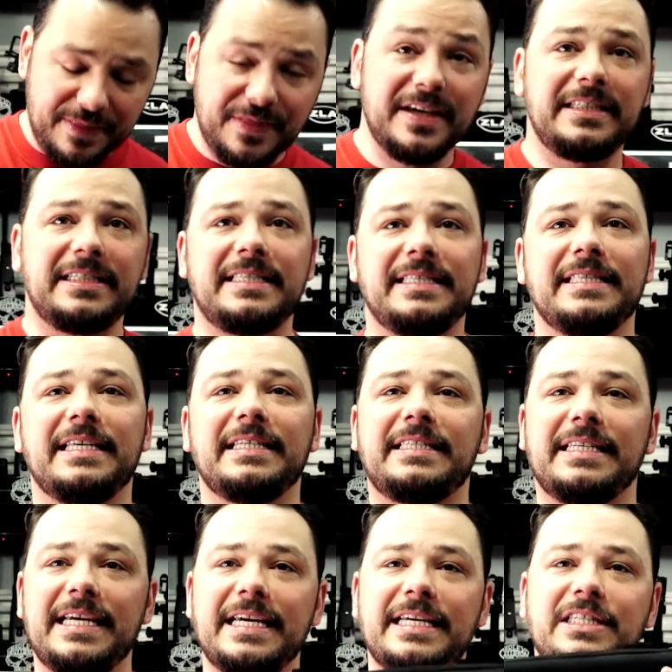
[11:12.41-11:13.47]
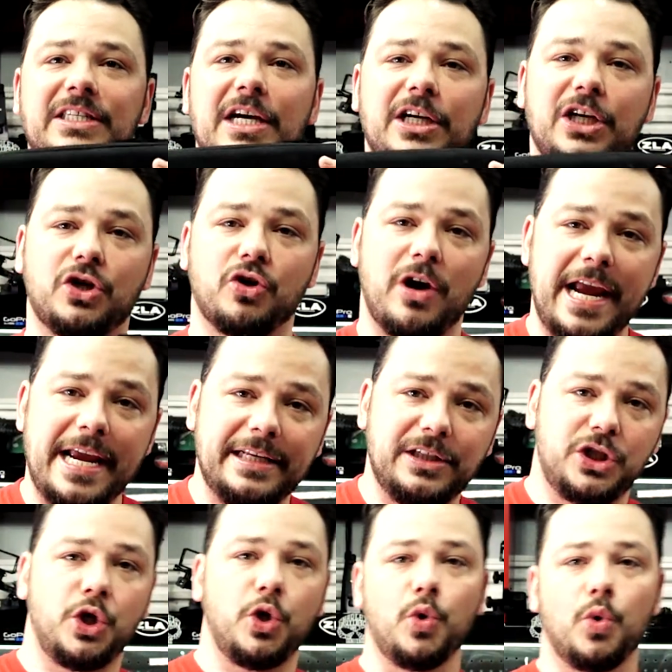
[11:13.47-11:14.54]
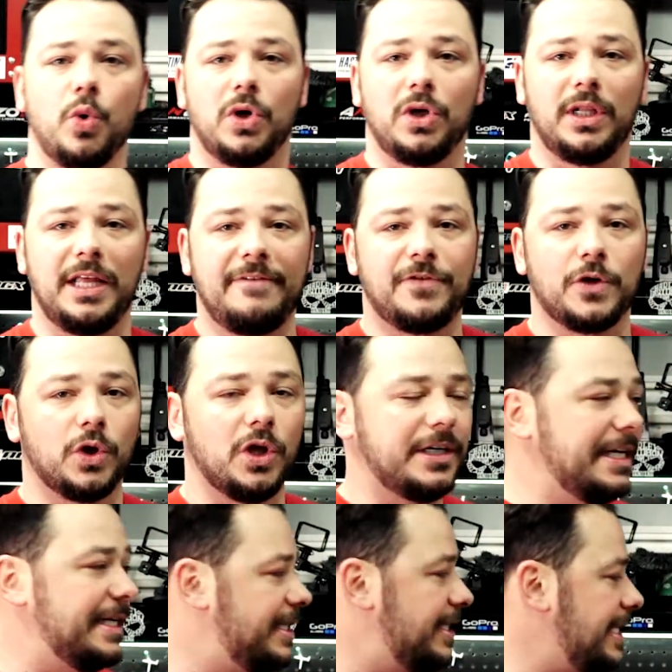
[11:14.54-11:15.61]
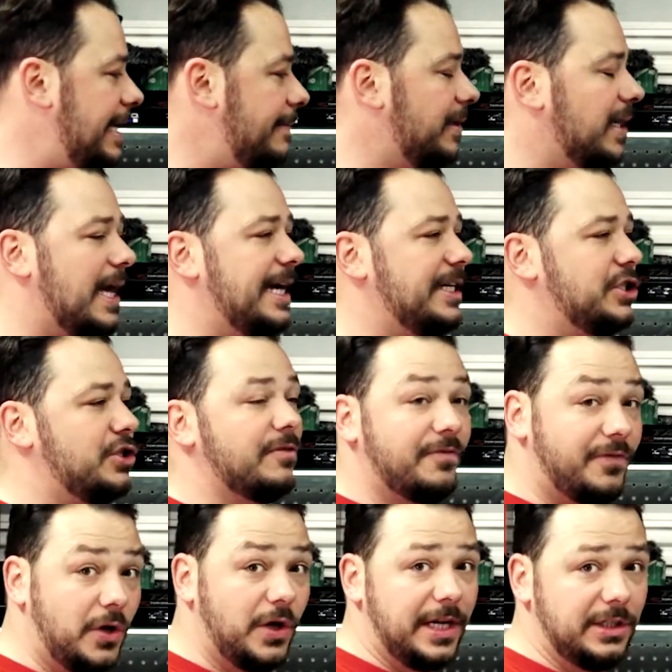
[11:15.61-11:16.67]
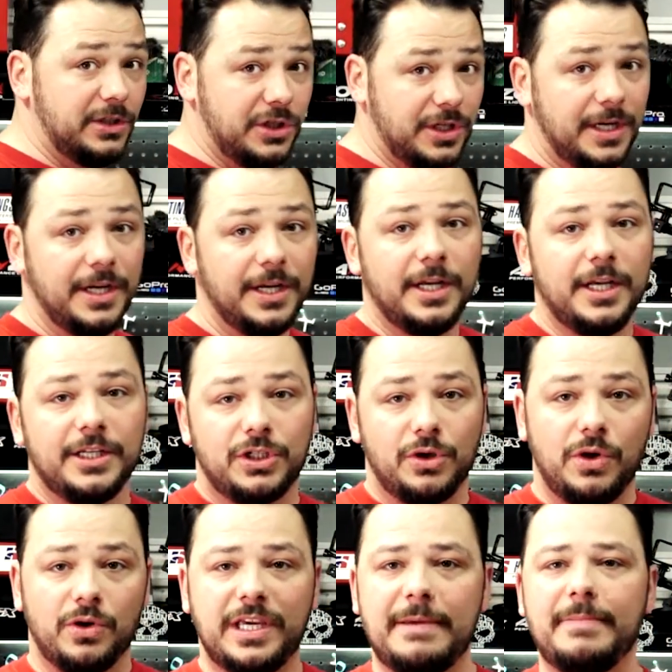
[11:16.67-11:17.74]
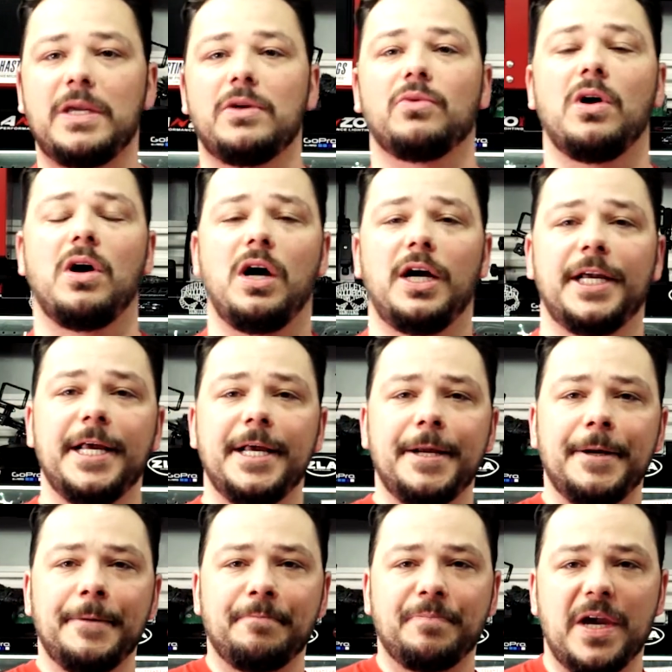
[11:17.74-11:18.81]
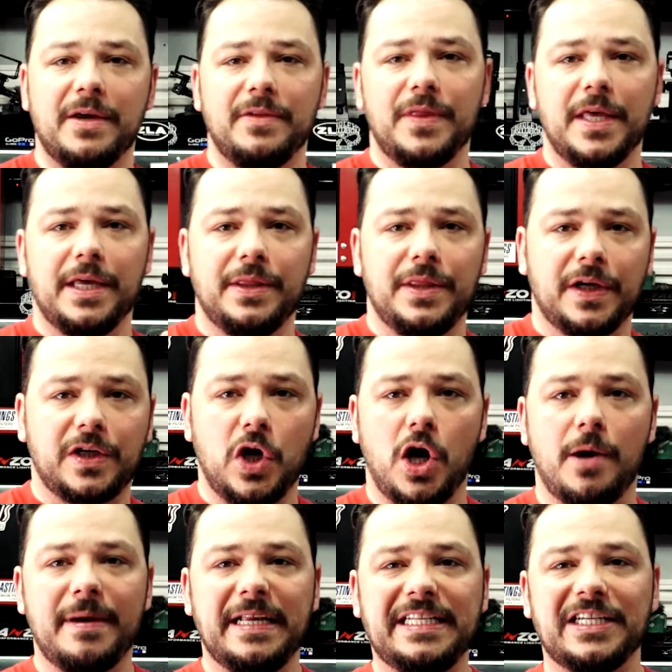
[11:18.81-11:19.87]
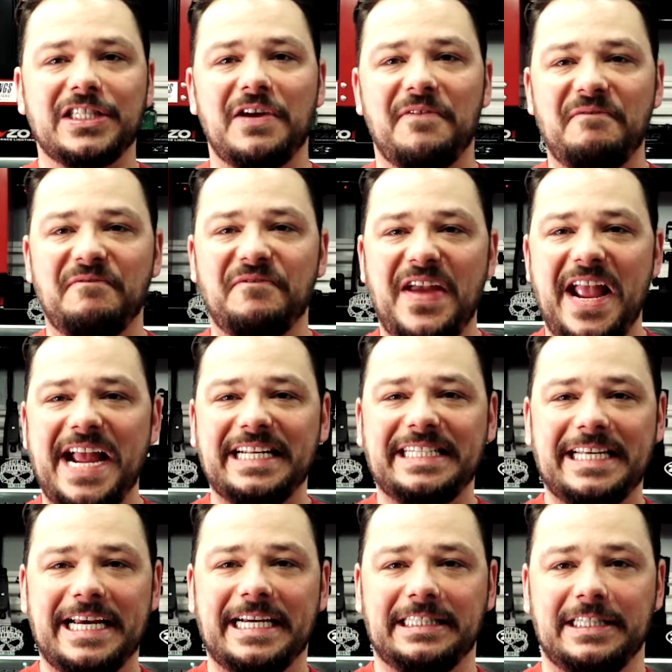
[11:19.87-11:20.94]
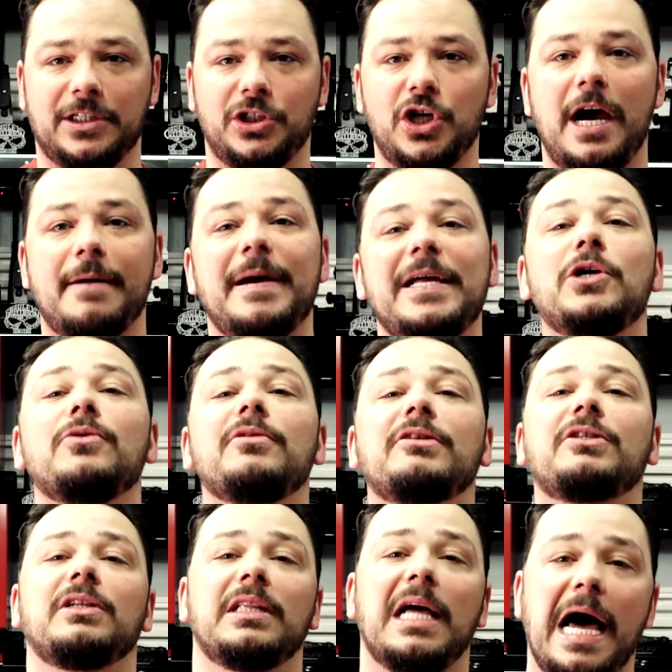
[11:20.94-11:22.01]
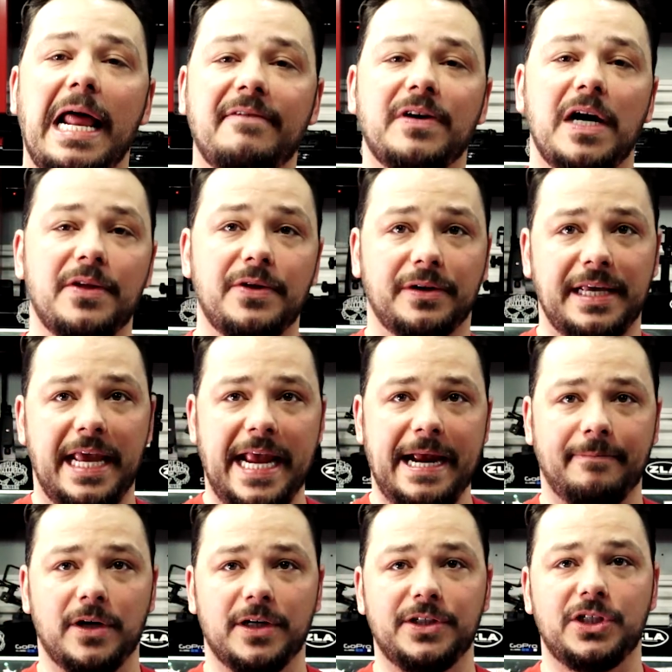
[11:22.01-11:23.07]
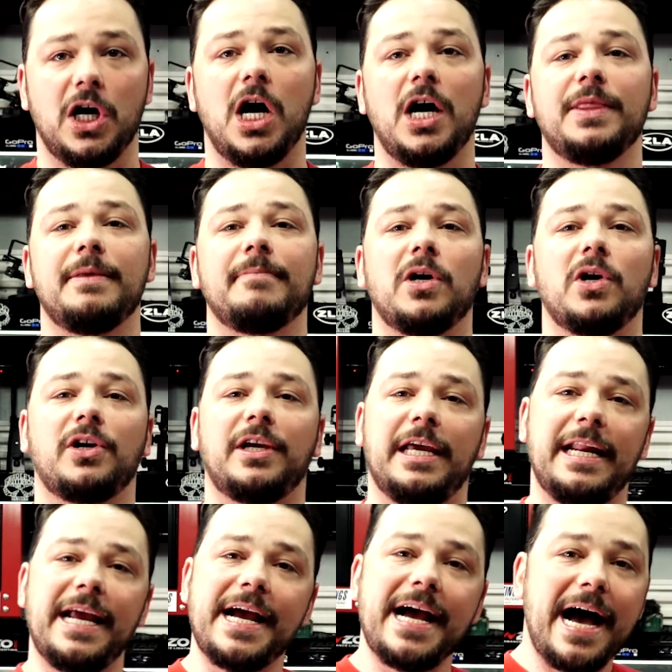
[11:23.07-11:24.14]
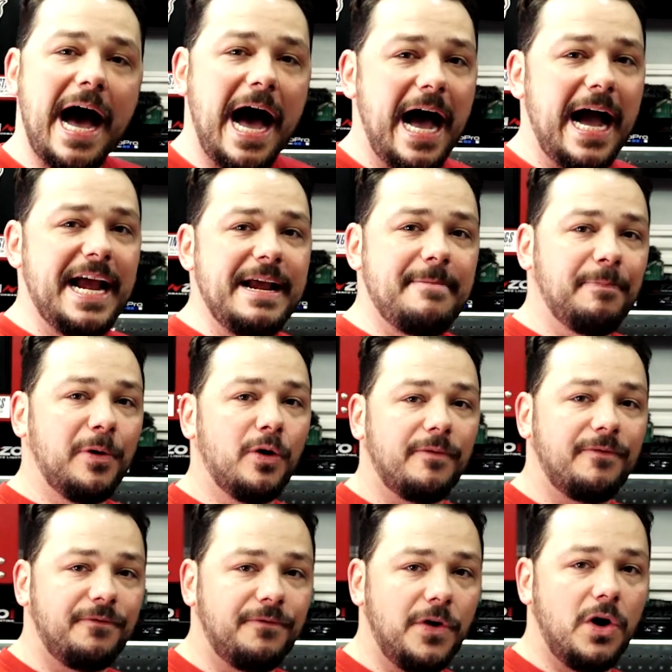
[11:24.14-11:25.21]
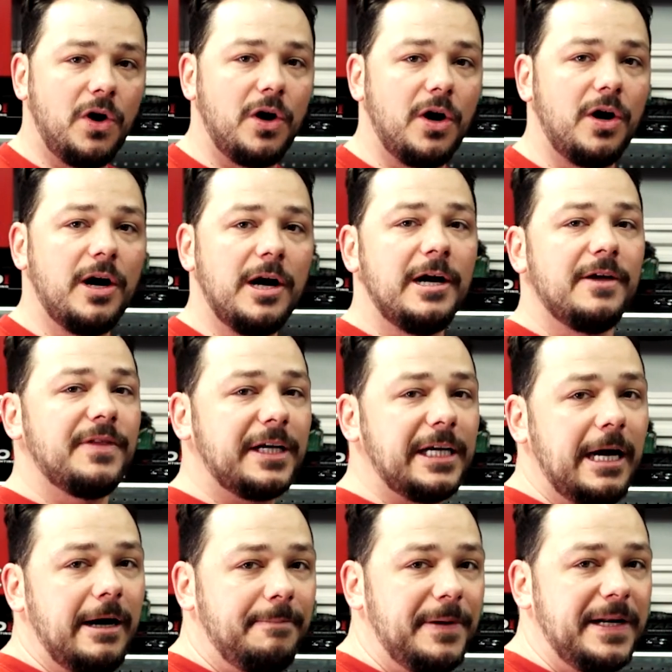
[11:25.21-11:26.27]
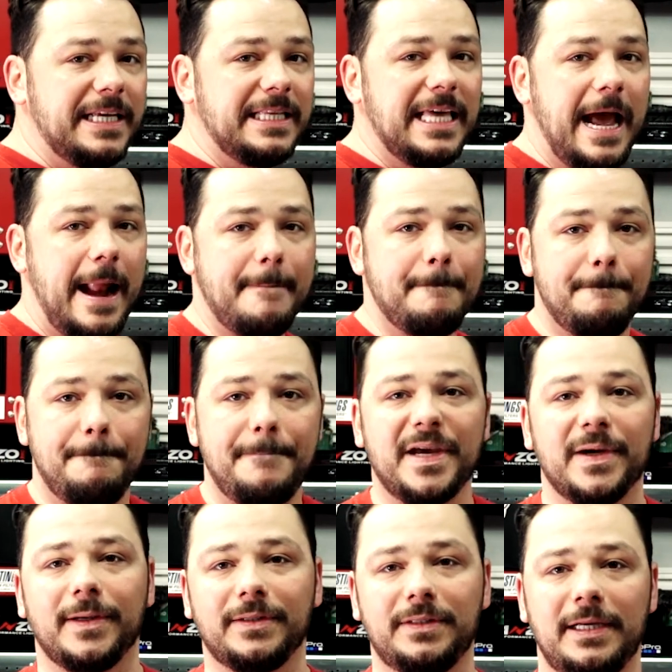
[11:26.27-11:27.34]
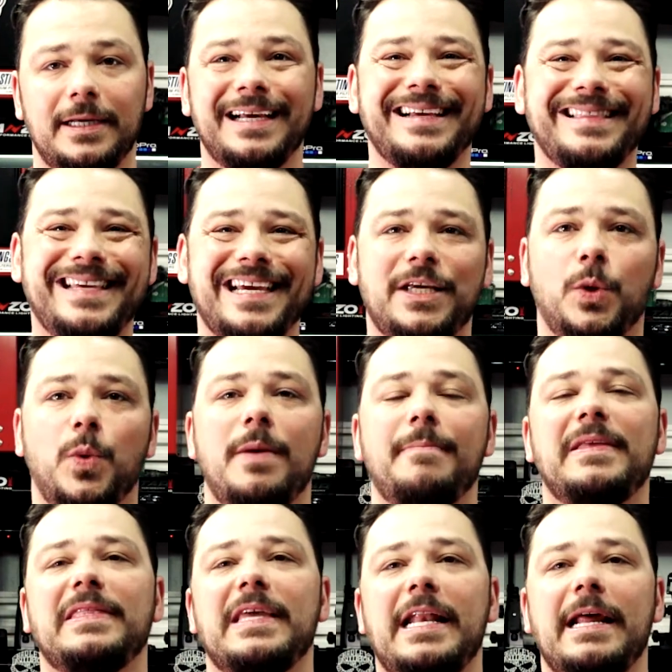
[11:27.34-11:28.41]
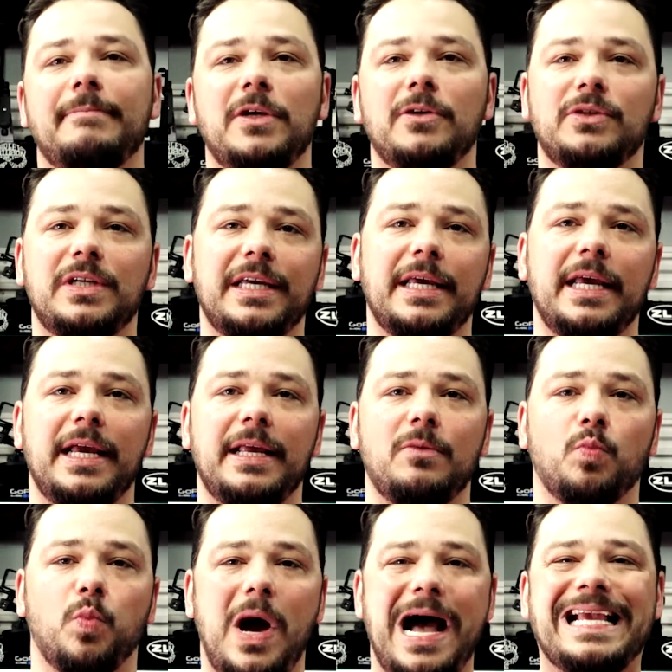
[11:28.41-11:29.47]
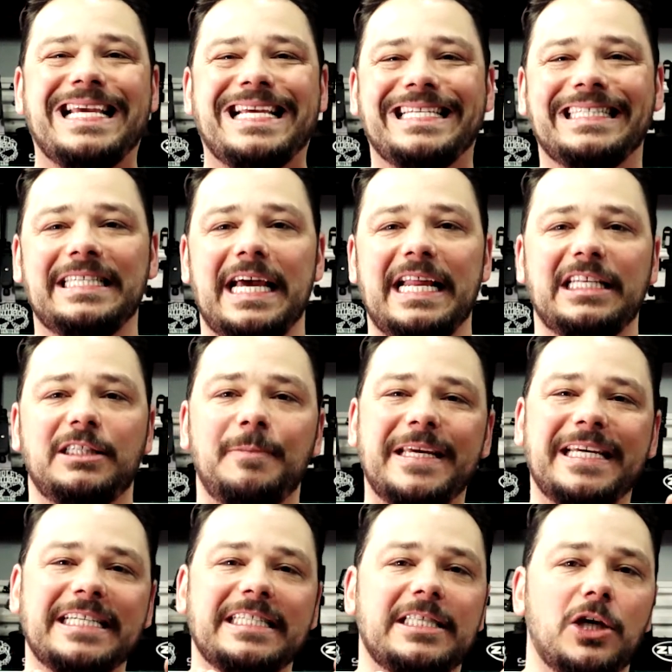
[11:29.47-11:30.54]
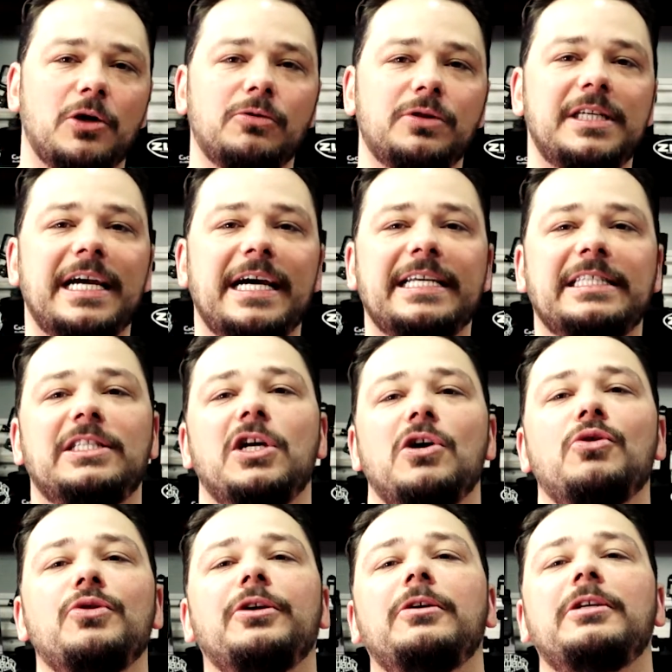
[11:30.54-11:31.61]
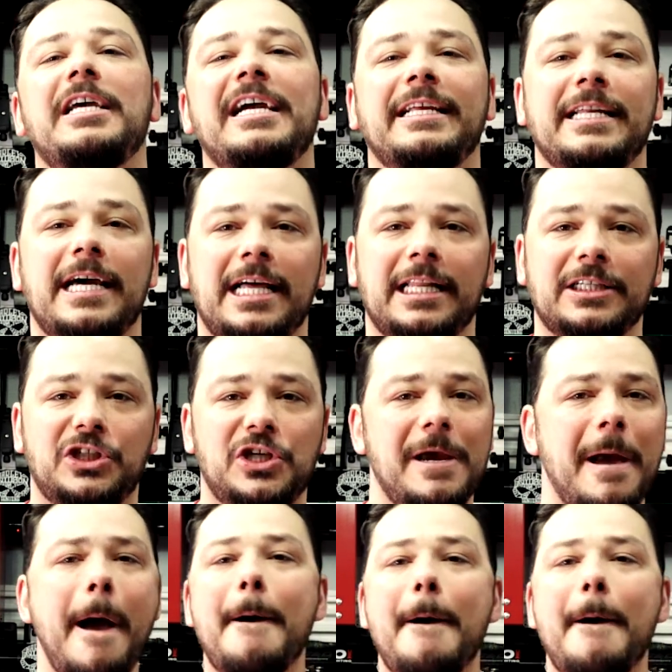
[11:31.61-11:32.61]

this is a great tool if you're looking to stabilize your footage. So don't get me wrong. The Karma does a fantastic job. I know there's a lot of other cameras on the market. I prefer the company that built the equipment that I'm using. And why is that? It's because those guys know their technology